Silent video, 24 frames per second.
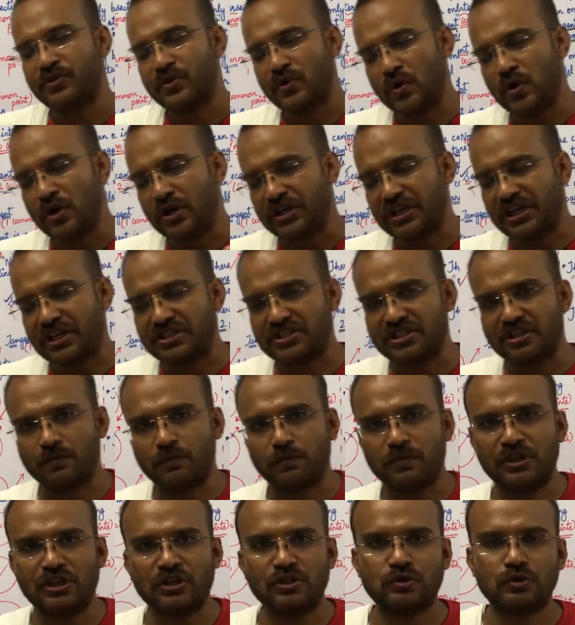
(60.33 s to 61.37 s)
Okay sir,
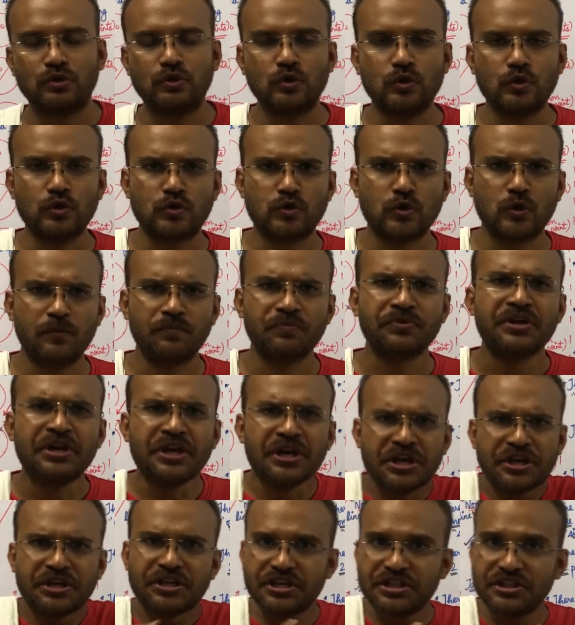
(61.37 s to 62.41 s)
please do so.
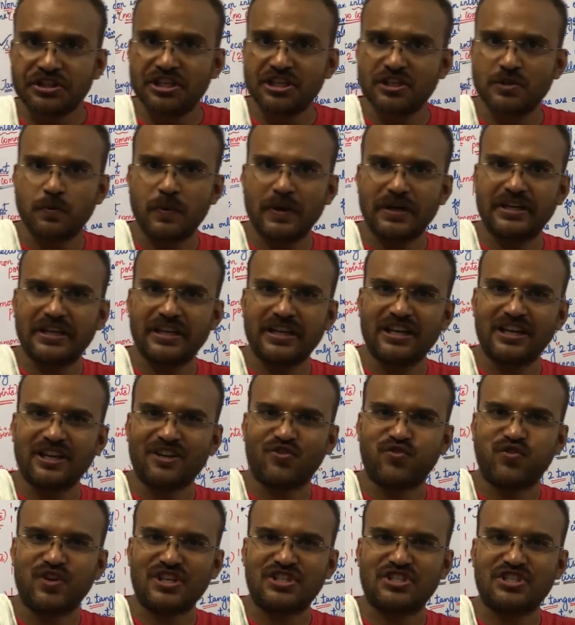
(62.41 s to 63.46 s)
In this particular
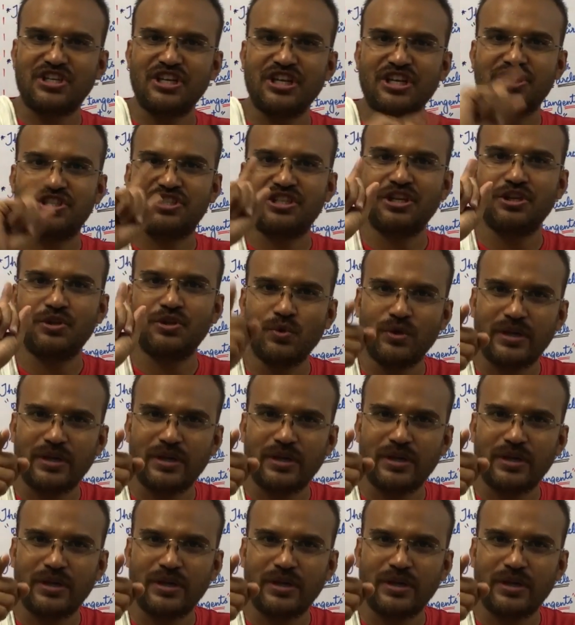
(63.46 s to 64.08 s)
first lecture,